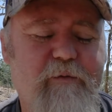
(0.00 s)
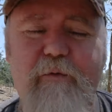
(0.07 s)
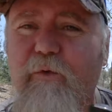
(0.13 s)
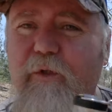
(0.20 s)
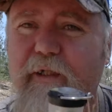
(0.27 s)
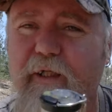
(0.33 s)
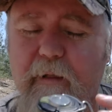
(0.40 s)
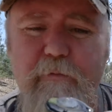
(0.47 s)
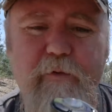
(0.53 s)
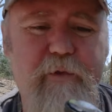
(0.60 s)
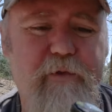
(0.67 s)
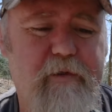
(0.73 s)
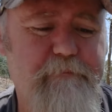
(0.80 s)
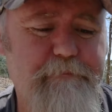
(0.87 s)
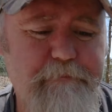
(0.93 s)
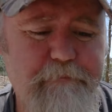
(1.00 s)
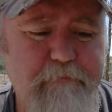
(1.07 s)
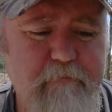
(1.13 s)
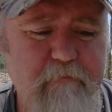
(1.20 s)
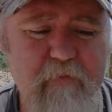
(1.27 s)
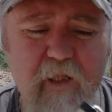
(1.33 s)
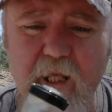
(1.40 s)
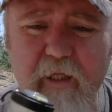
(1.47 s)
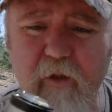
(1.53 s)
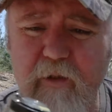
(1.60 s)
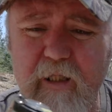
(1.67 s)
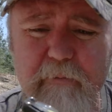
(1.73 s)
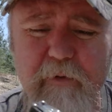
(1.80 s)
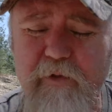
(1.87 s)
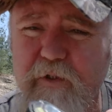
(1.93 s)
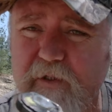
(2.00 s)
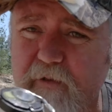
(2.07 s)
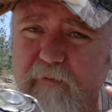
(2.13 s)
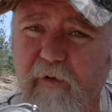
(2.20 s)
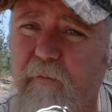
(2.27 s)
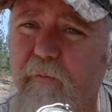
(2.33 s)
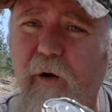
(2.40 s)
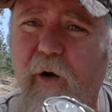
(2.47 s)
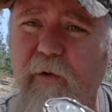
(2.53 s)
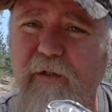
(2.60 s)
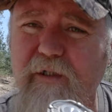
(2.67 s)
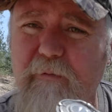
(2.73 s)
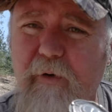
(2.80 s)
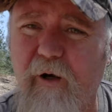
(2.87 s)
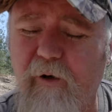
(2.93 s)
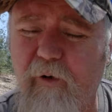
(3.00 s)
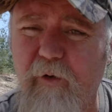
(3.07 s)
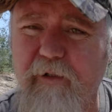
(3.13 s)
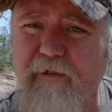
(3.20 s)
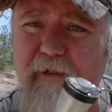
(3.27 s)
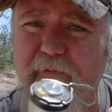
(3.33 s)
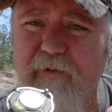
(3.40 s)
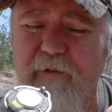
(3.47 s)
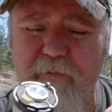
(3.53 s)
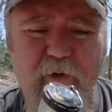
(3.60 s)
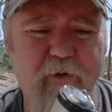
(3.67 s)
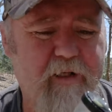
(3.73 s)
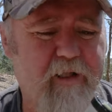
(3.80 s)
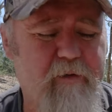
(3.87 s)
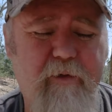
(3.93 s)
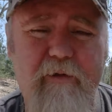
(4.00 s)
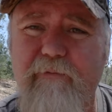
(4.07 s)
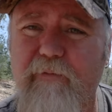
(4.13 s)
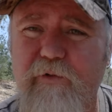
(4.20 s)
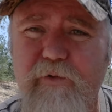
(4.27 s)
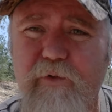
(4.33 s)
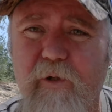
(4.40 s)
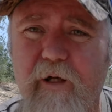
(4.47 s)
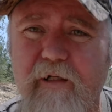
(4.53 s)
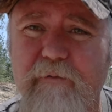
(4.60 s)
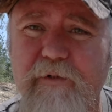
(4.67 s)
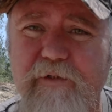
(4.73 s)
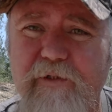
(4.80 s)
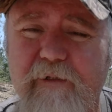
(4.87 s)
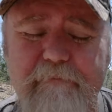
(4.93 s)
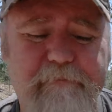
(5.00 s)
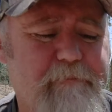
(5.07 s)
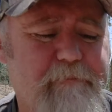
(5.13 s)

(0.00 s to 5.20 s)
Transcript: I'm really happy with it, and I'll keep on using it. If I broke it tomorrow, I'd definitely buy another one for sure, 100%.